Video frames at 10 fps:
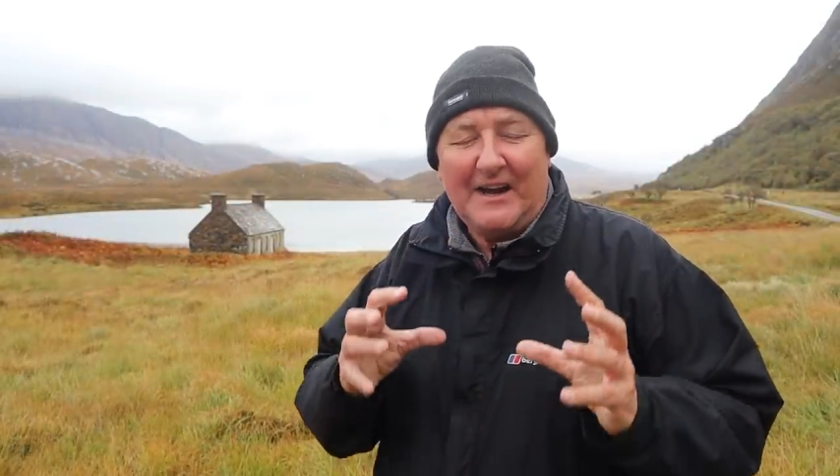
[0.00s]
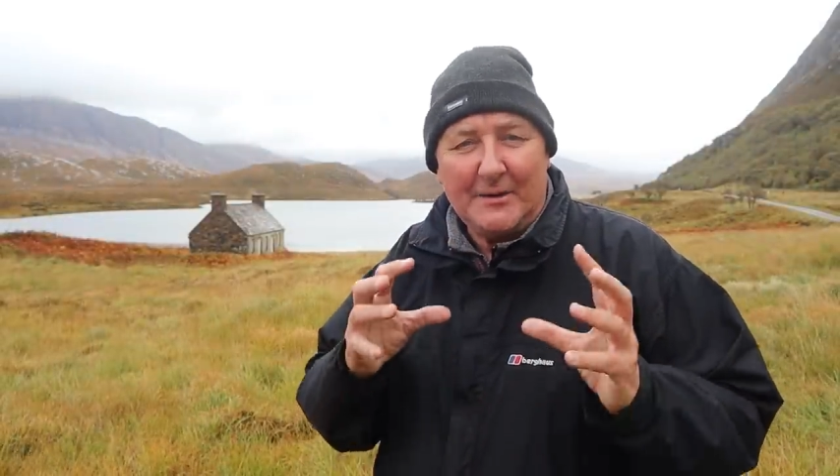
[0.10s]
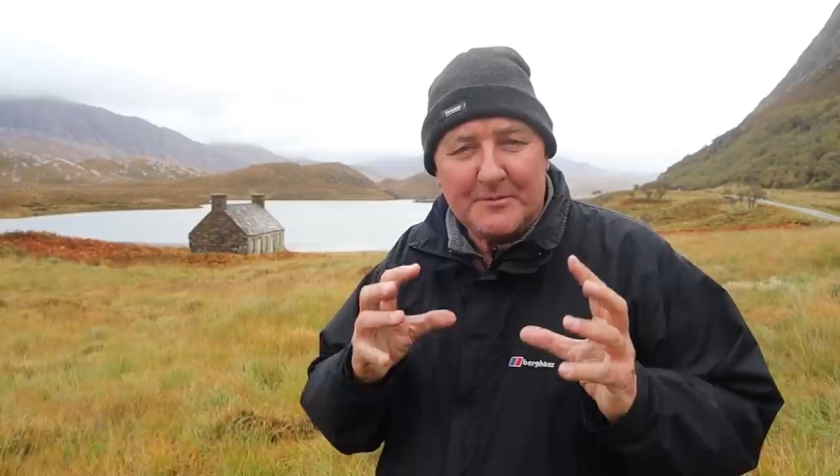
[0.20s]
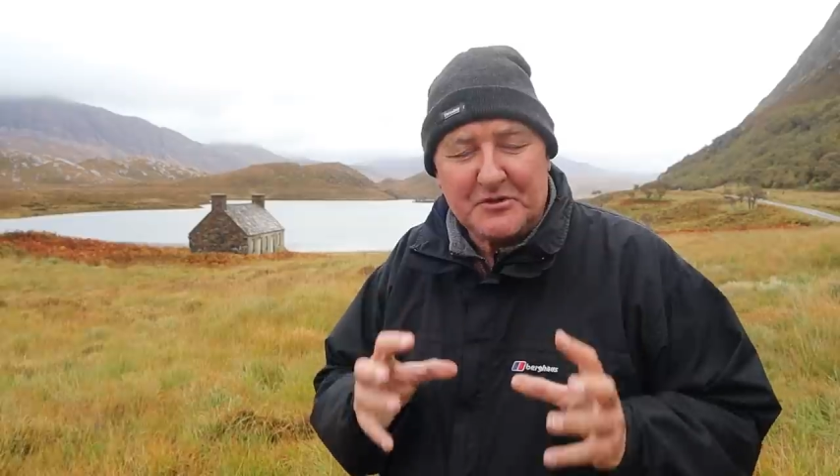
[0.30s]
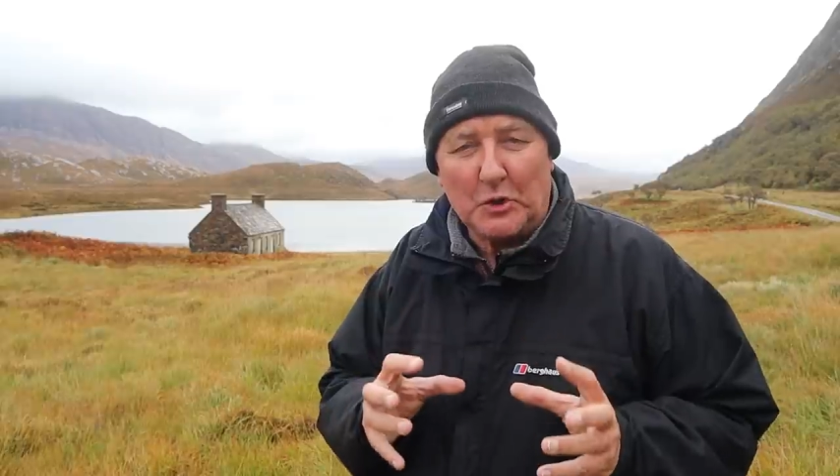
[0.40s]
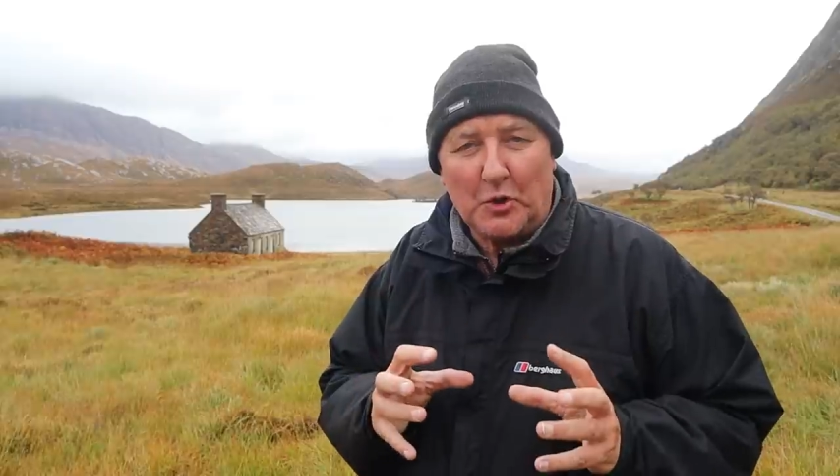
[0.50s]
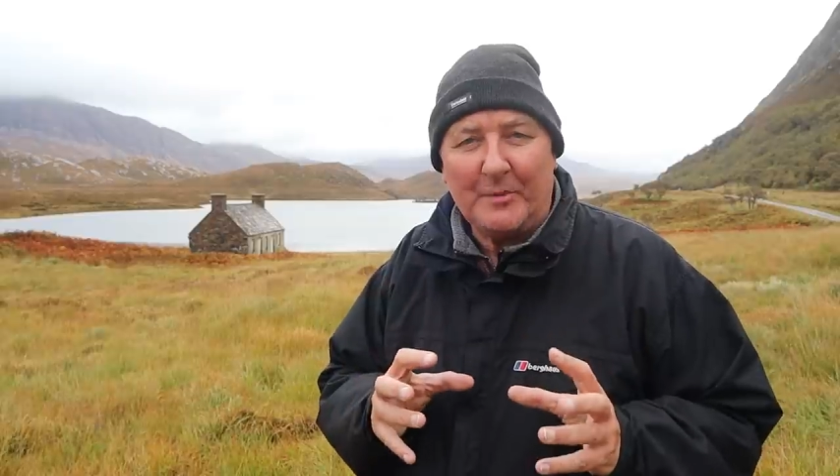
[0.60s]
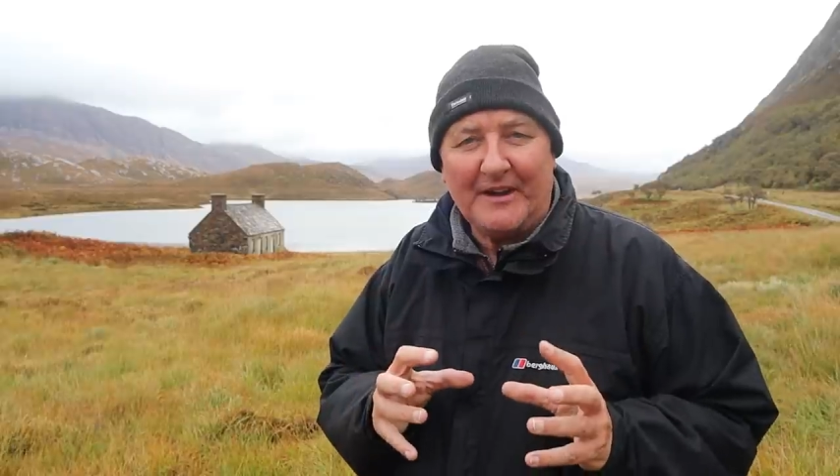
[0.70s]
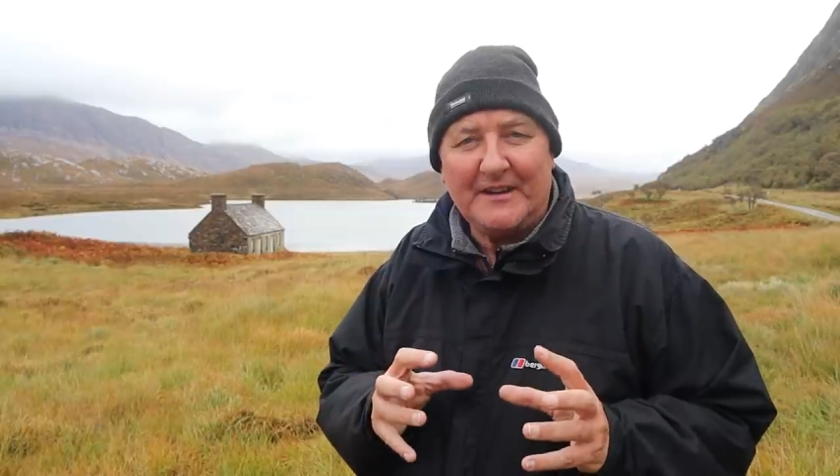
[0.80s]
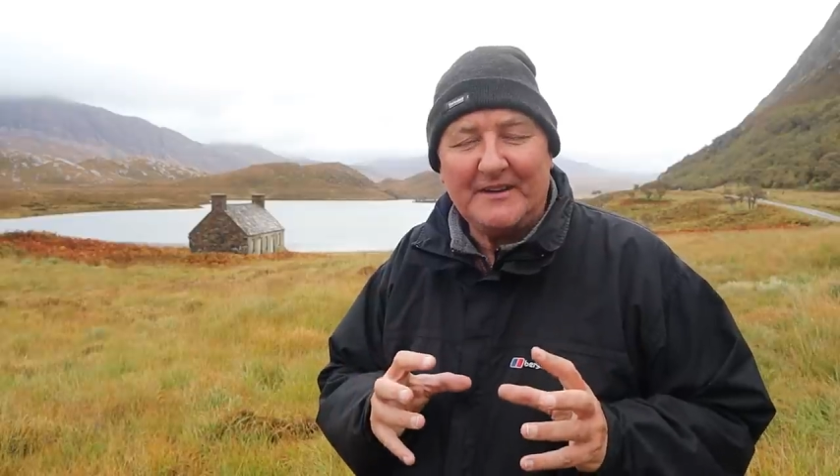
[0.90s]
and
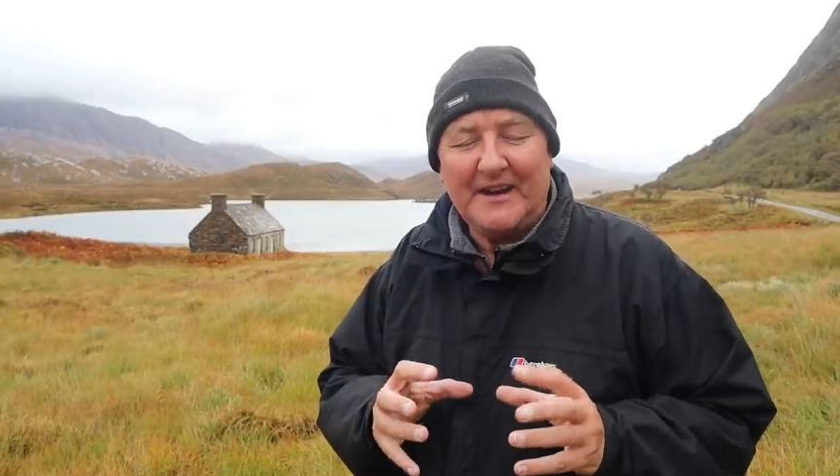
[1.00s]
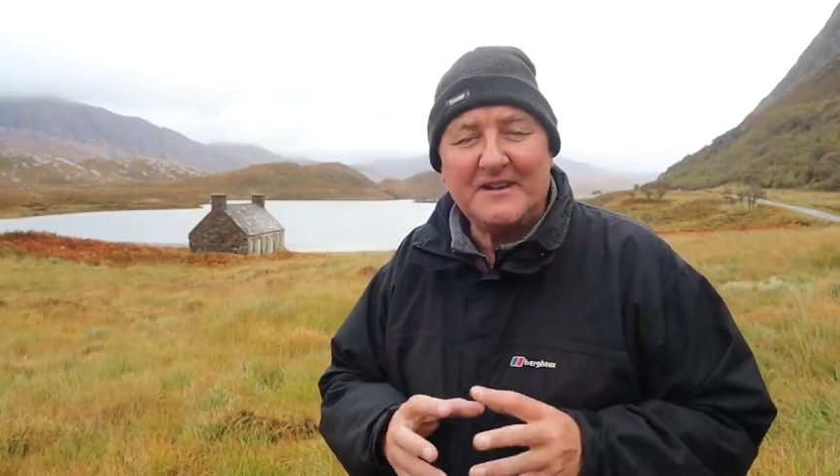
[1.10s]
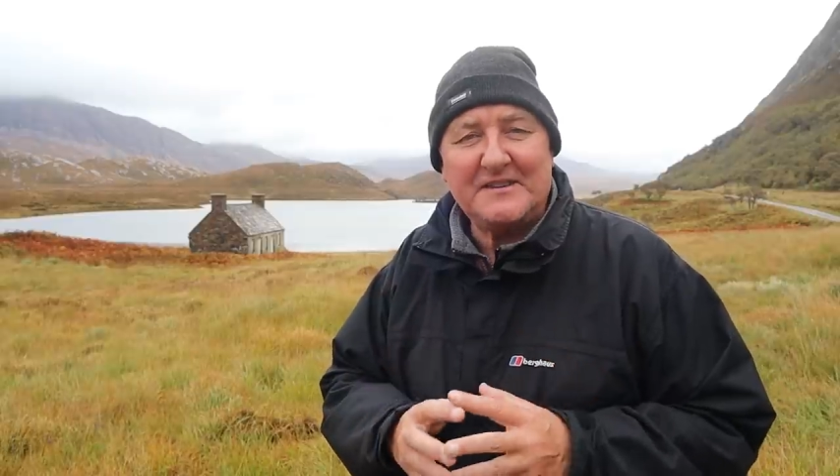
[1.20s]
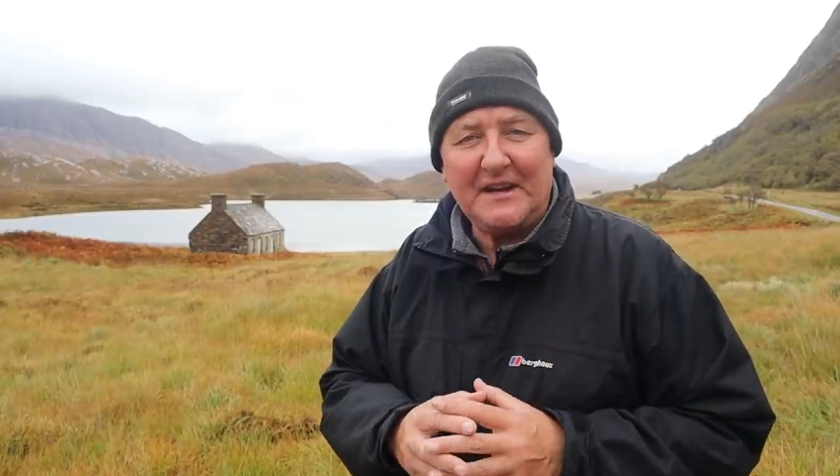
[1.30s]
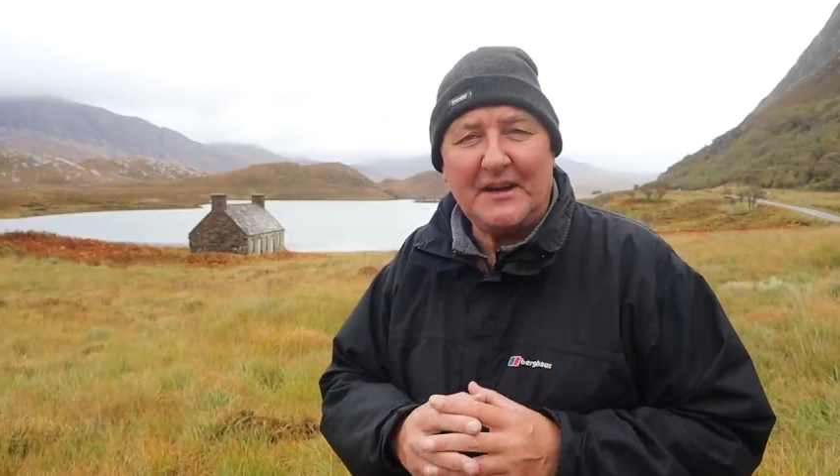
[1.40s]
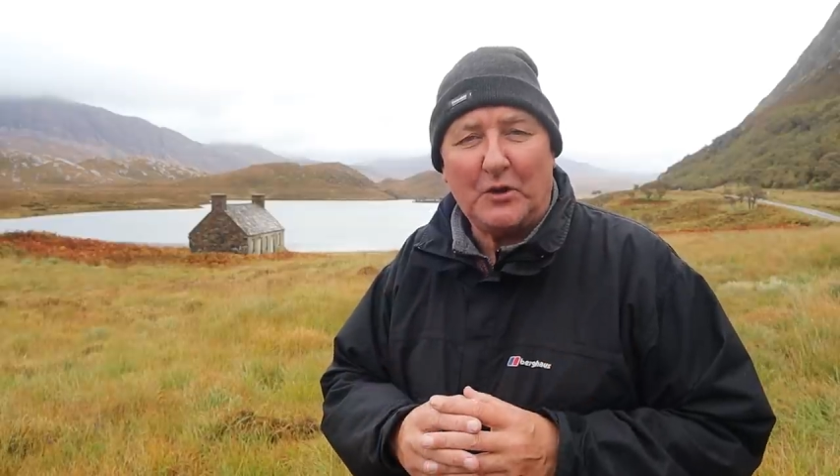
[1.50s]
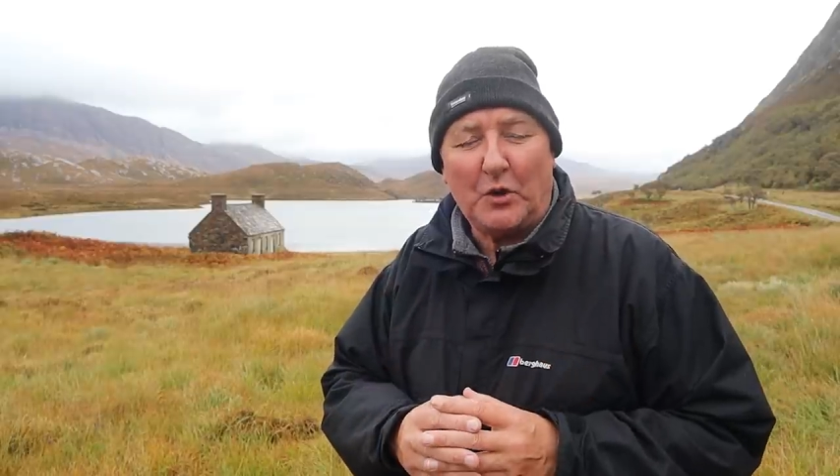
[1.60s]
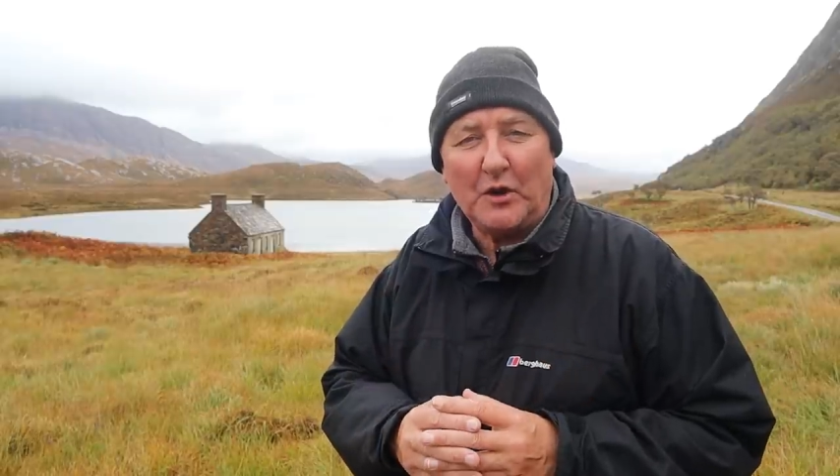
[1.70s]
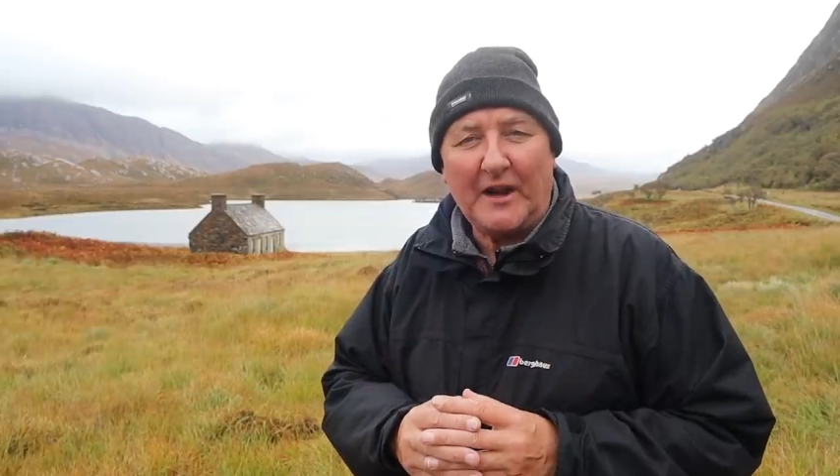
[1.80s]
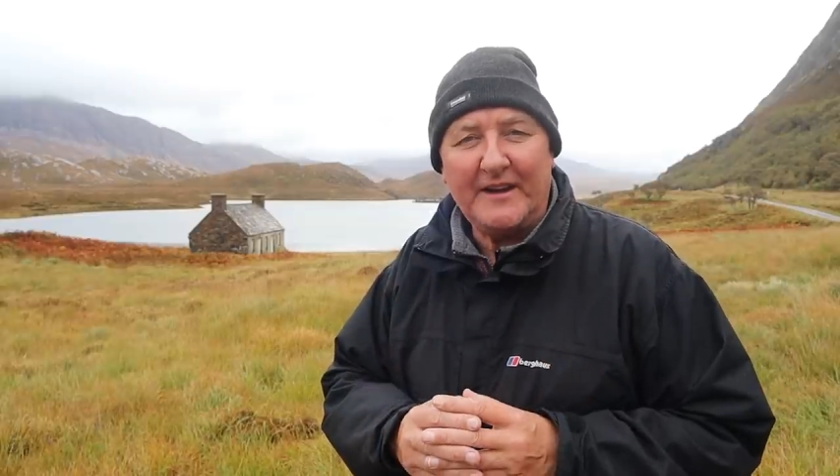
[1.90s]
absorb it and take it
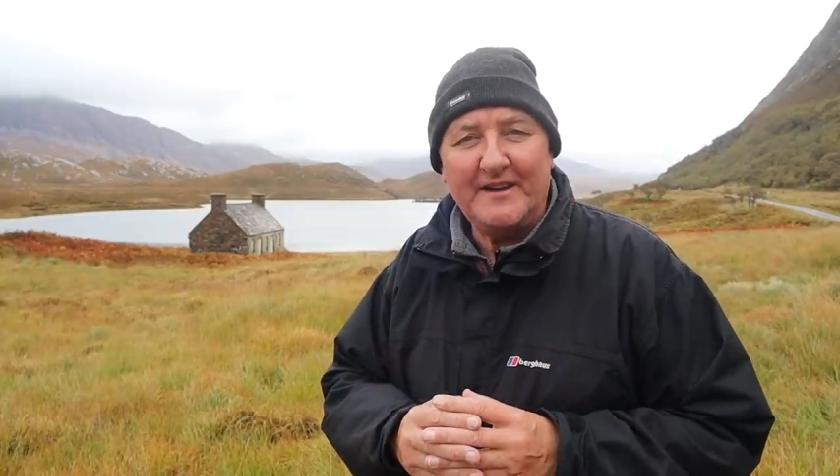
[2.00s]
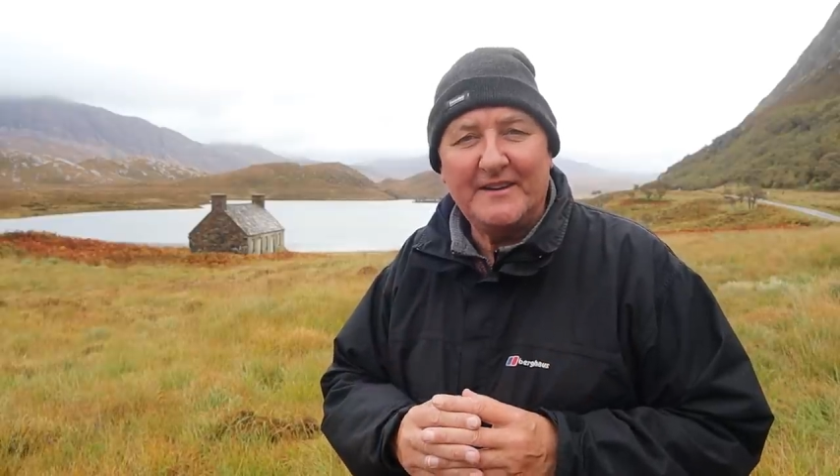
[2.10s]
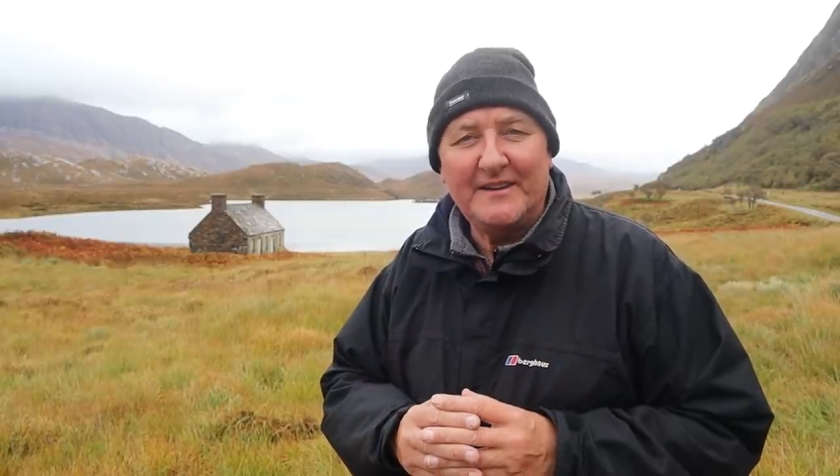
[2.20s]
all in